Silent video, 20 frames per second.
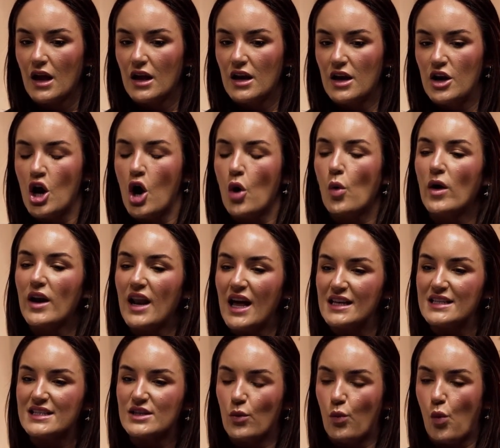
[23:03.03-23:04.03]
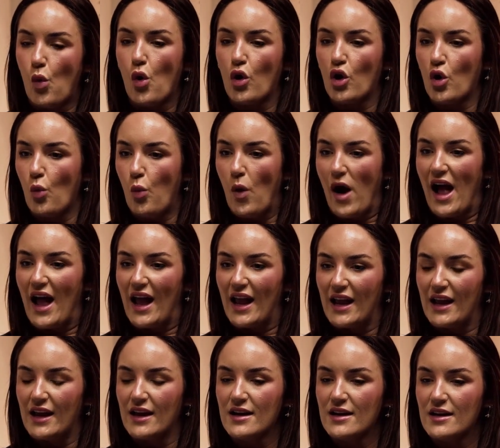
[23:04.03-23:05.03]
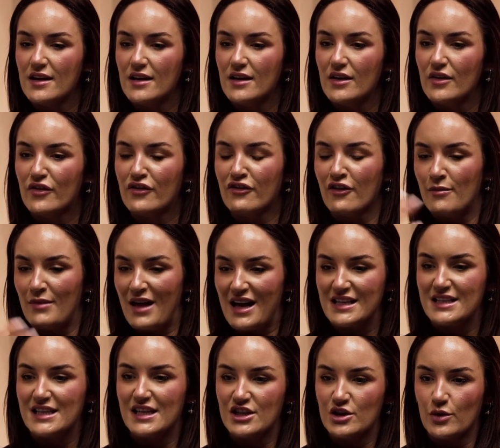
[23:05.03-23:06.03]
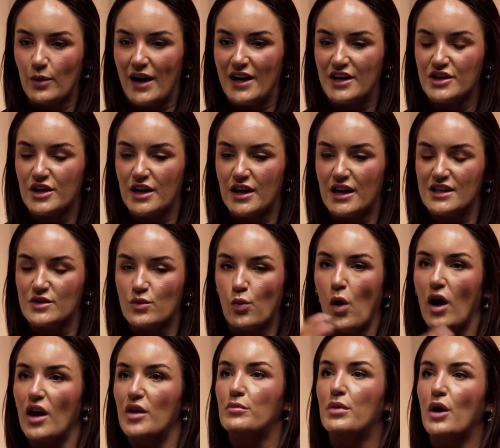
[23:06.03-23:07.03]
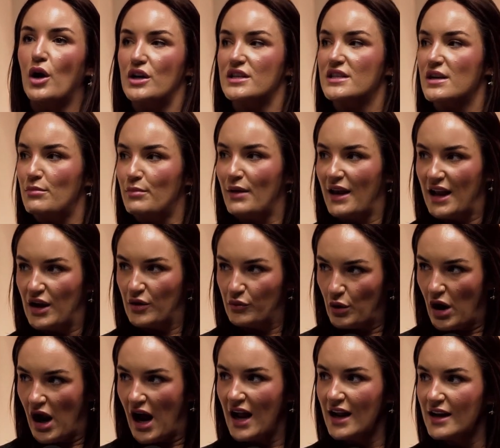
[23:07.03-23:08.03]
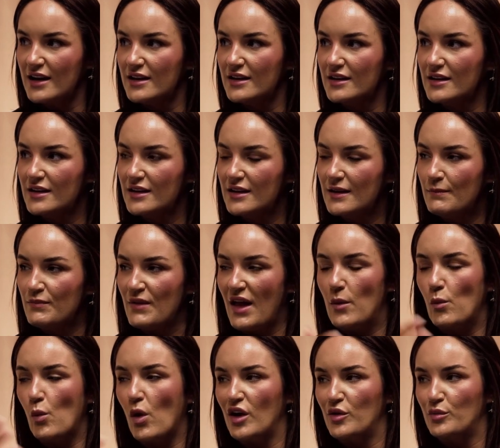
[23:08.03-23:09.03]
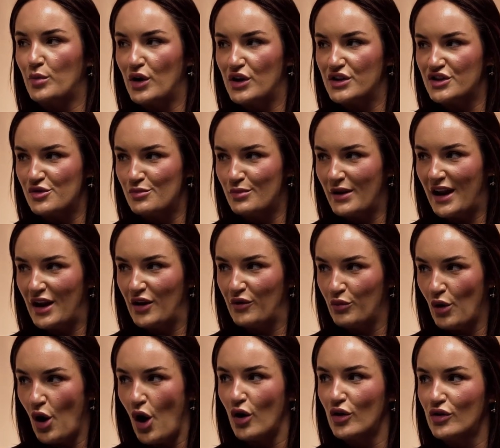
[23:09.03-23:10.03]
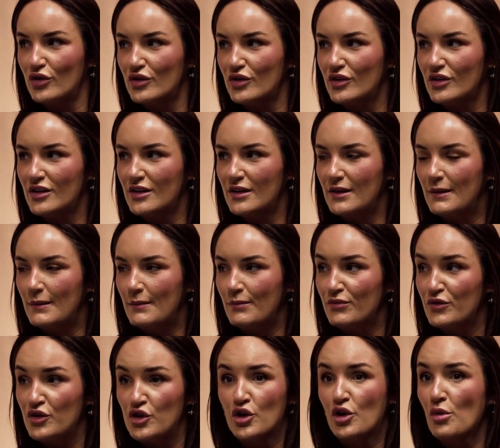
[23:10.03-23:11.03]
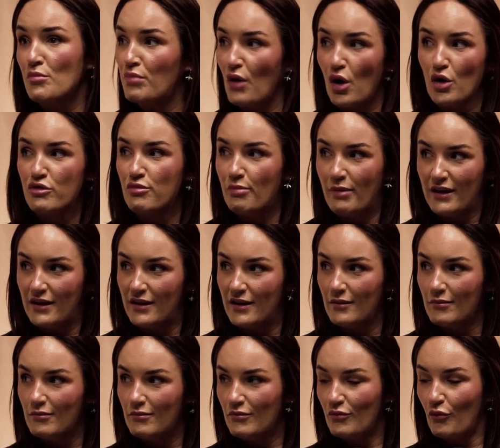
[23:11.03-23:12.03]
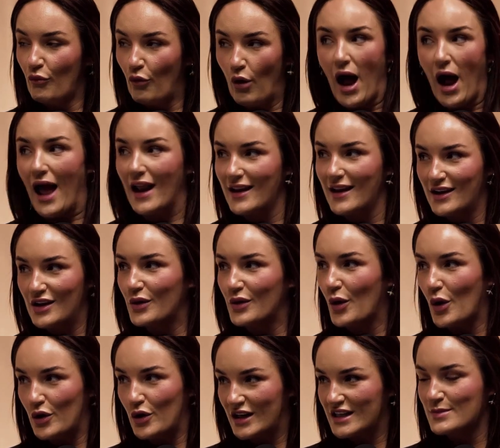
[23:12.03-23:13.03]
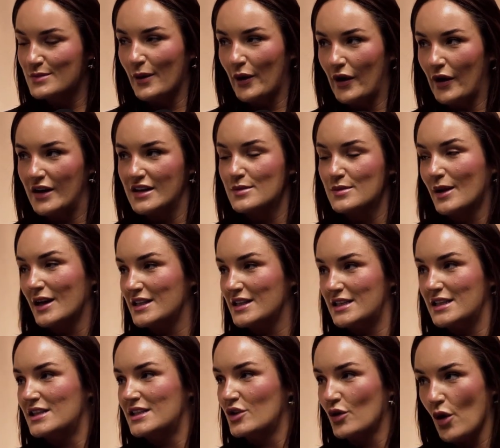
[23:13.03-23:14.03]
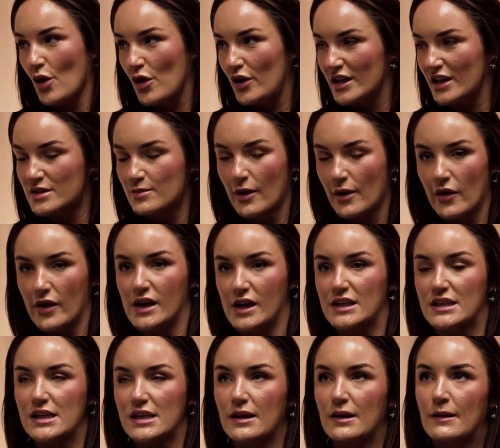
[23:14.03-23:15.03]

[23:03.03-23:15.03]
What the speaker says: no one has to walk away from that situation as one person being right and one person being wrong. You can both be right in your own experience because it's your own experience.